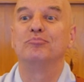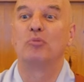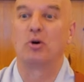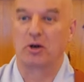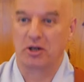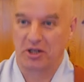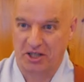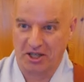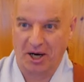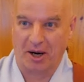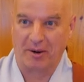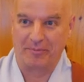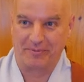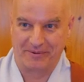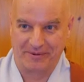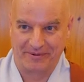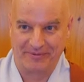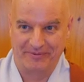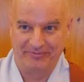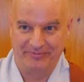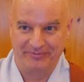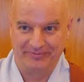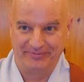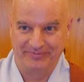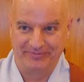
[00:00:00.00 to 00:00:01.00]
more jobs.
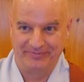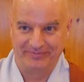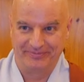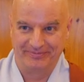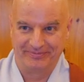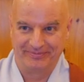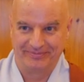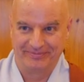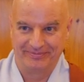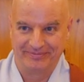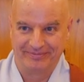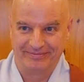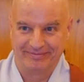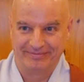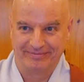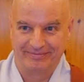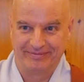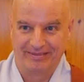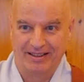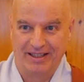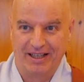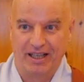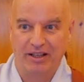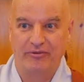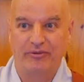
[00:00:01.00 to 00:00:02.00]

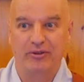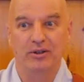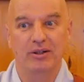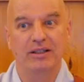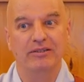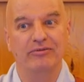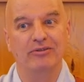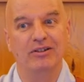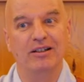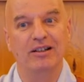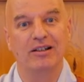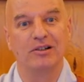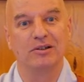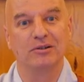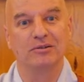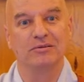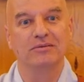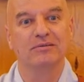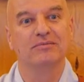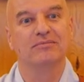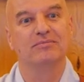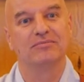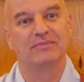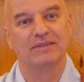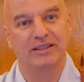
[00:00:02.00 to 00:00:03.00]
If you live
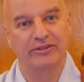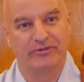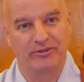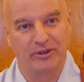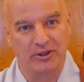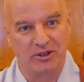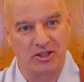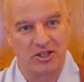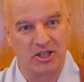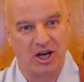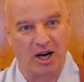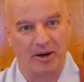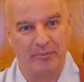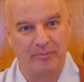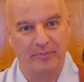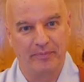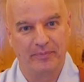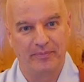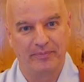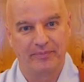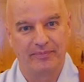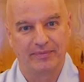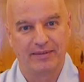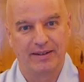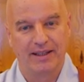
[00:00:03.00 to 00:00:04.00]
alone, different job.
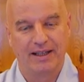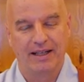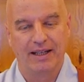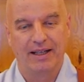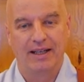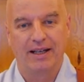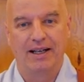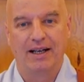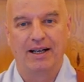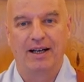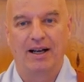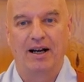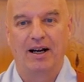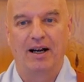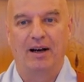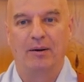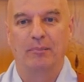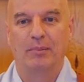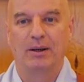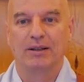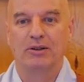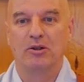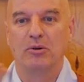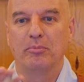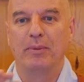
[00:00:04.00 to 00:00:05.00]

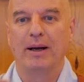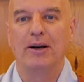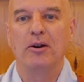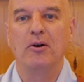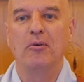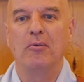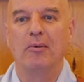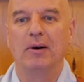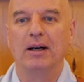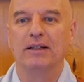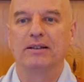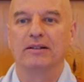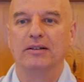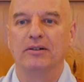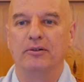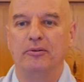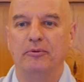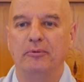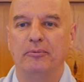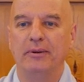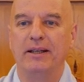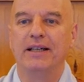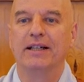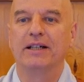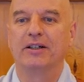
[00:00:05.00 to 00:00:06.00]
But no matter what,
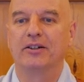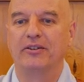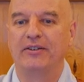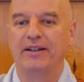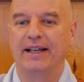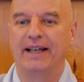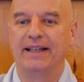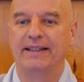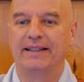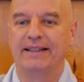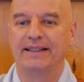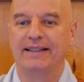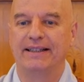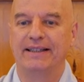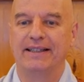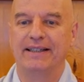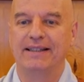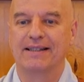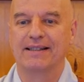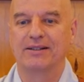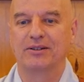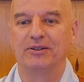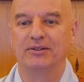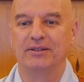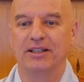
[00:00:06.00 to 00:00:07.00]
we created
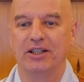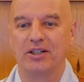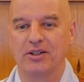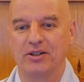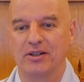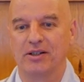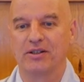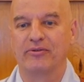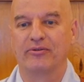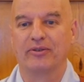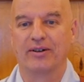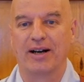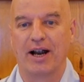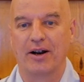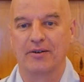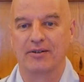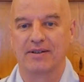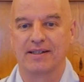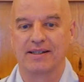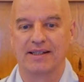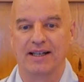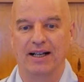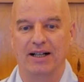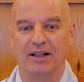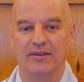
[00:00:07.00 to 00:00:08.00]
these conditions for
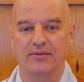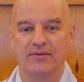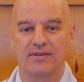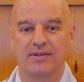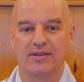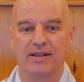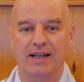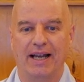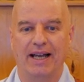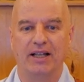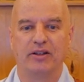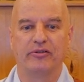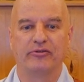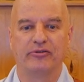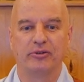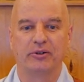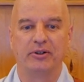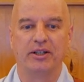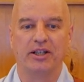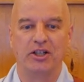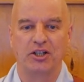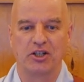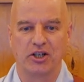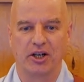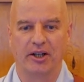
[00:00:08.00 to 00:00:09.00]
ourselves and for
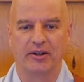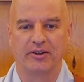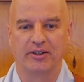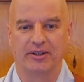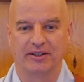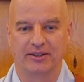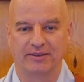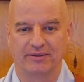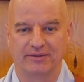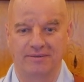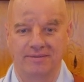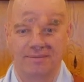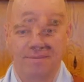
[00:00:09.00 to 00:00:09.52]
each other.